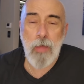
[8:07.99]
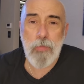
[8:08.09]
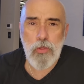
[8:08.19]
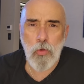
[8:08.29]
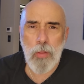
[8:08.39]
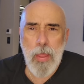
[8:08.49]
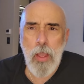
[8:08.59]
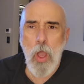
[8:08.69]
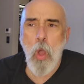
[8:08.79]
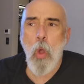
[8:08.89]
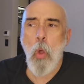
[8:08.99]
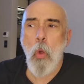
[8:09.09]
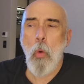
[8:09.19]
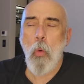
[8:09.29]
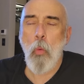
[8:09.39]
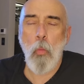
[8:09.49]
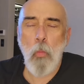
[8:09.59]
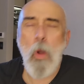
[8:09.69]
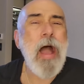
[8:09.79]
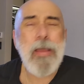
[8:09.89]
And then you're like,
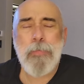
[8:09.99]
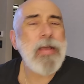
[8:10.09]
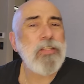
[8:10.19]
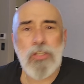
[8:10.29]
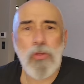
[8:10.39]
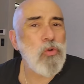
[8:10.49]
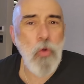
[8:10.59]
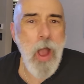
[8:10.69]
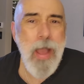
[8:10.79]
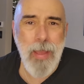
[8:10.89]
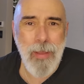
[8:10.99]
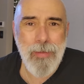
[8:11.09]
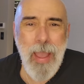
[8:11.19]
why am I still crying?